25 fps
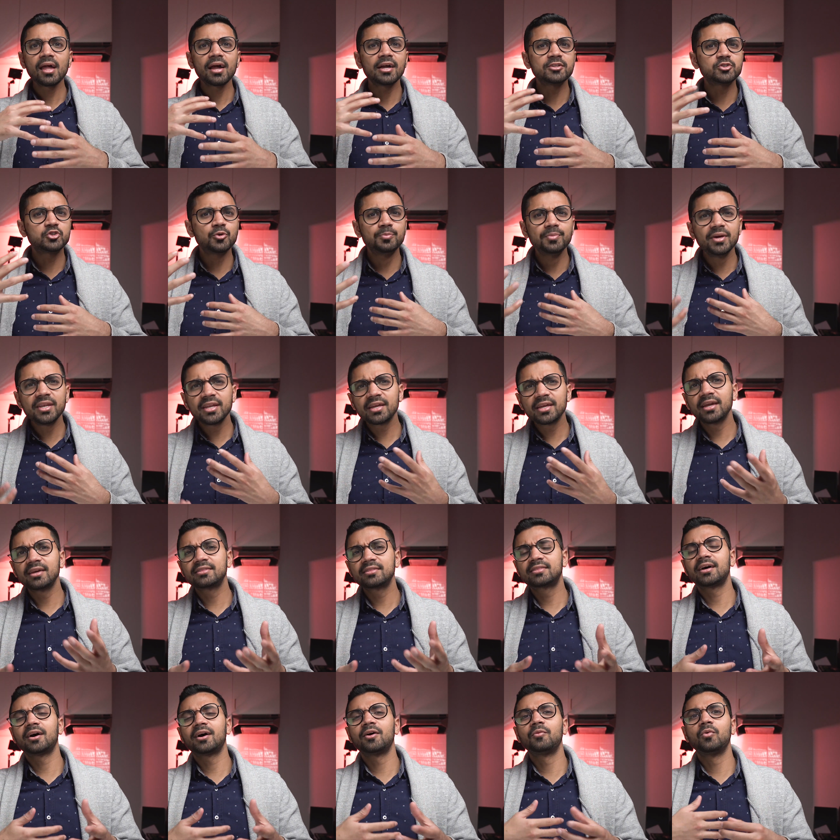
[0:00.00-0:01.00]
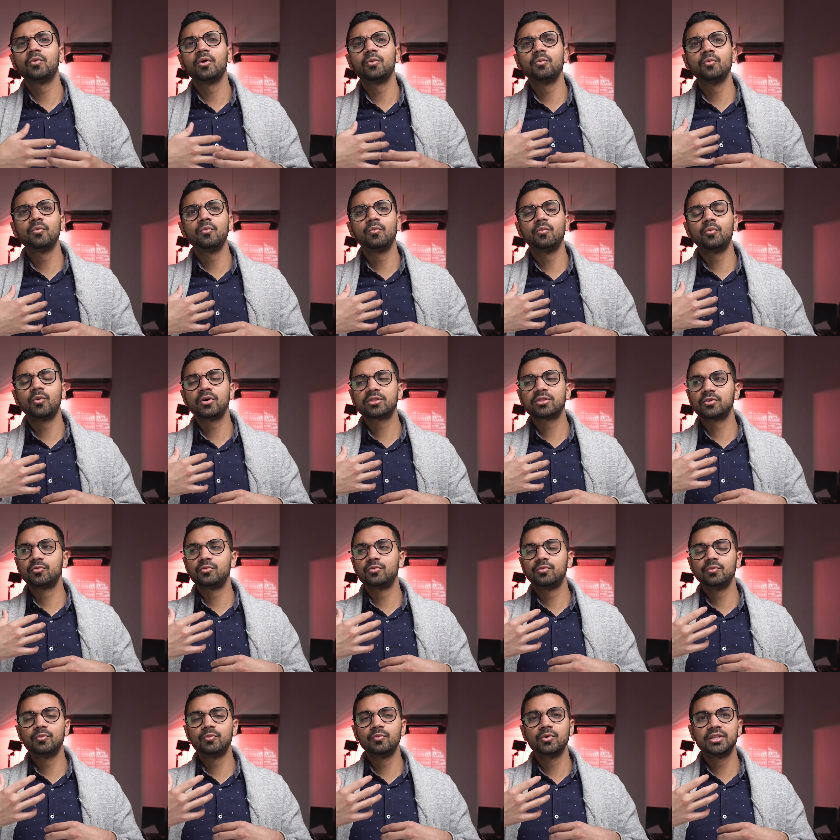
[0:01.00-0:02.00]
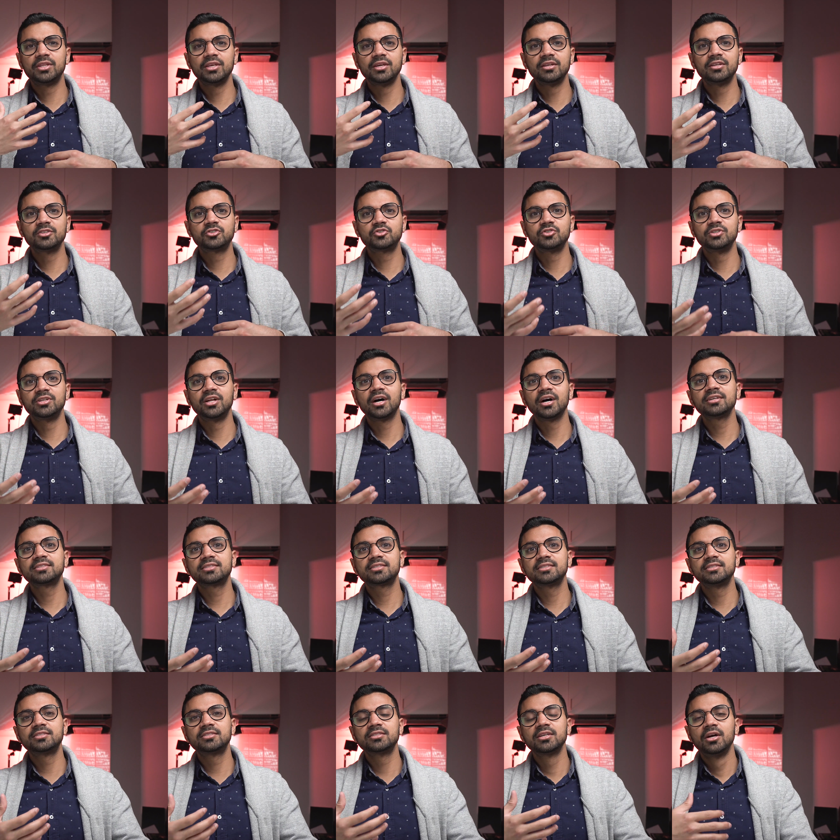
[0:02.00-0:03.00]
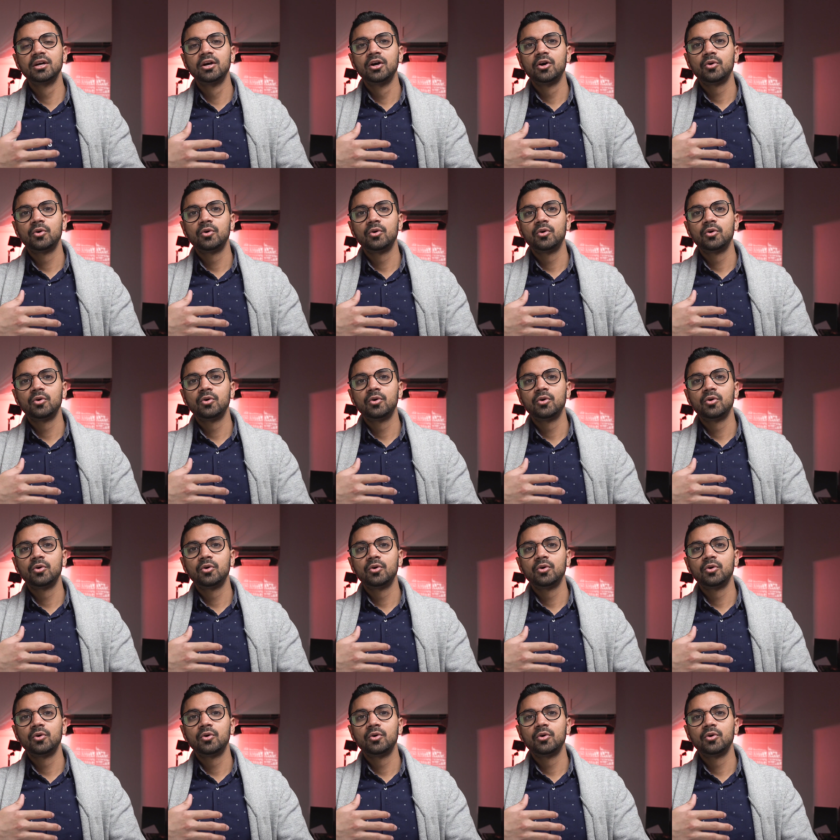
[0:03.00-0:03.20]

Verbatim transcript: And to mitigate that, what, what, the, what the industry does is